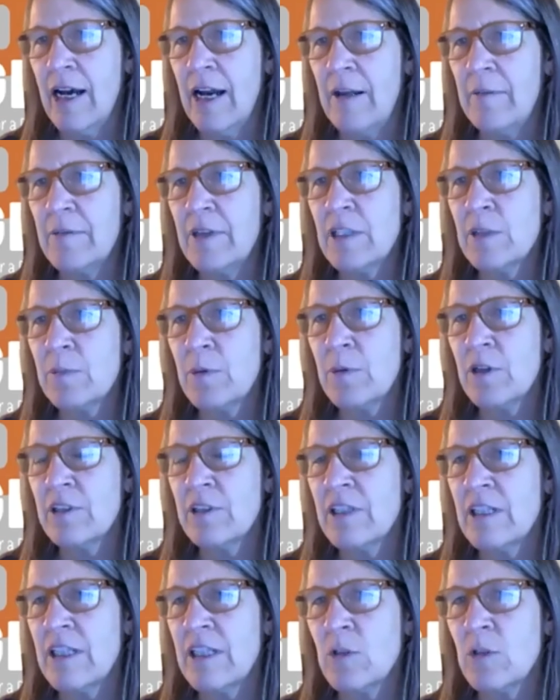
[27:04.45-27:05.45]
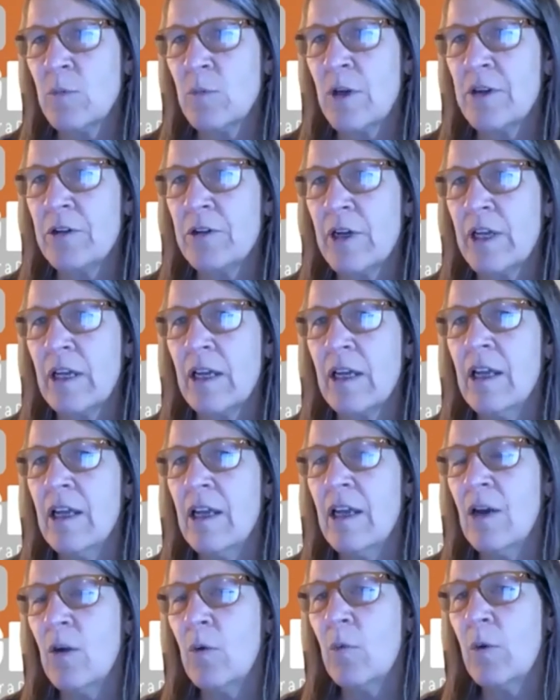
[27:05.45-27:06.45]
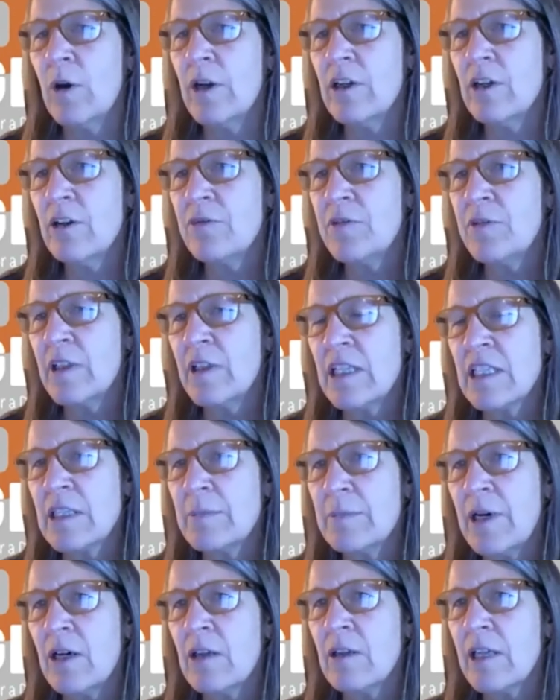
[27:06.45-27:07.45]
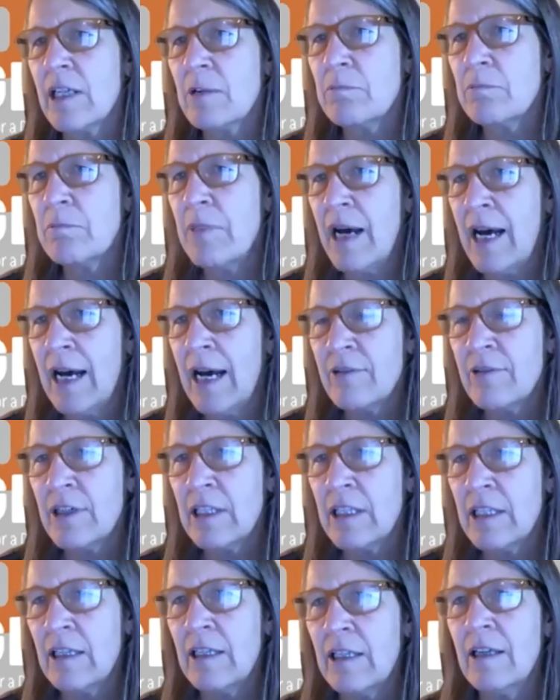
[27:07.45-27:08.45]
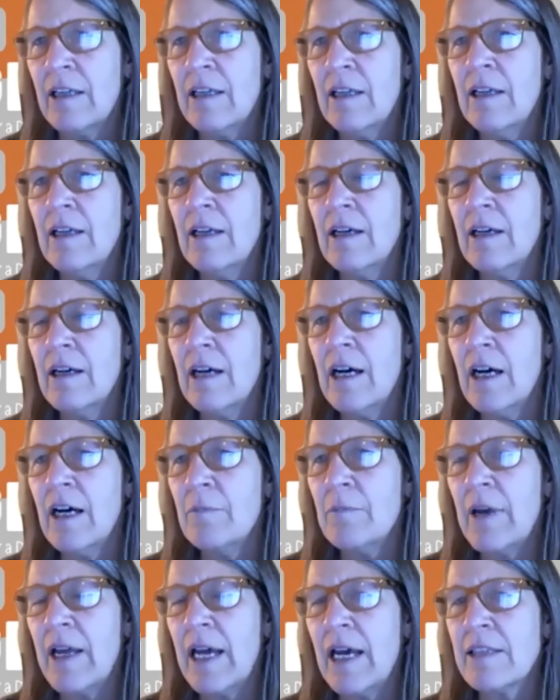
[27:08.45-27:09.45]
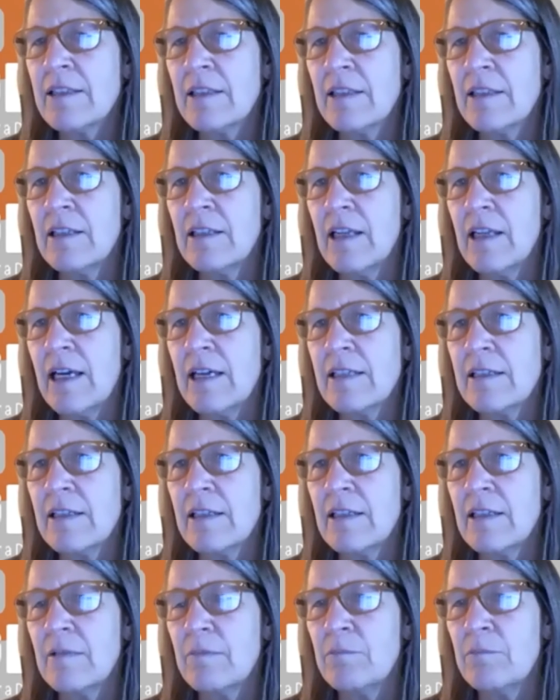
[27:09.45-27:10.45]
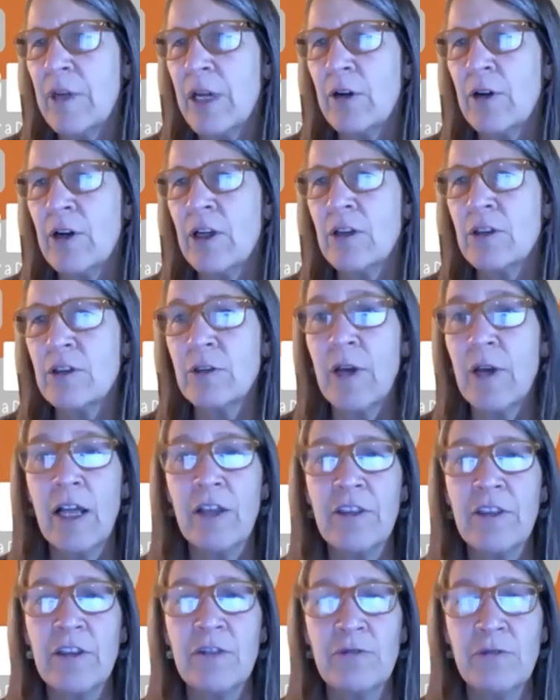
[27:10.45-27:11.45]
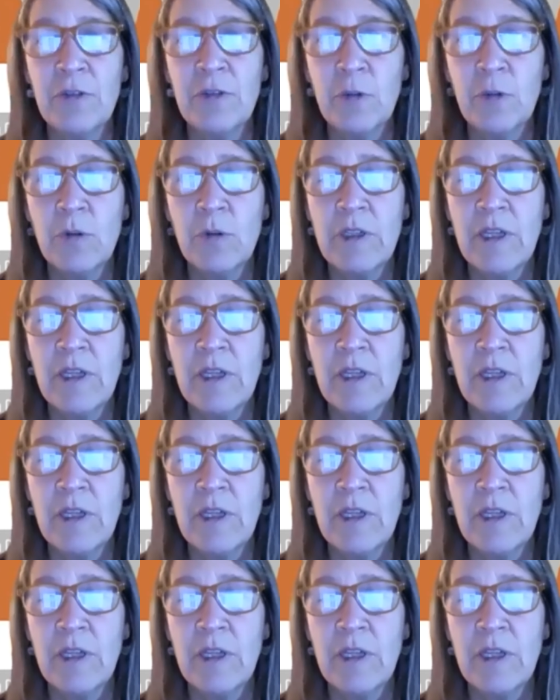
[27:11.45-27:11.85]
This person is wondering, what are your feelings about like poverty as a barrier to healthy food?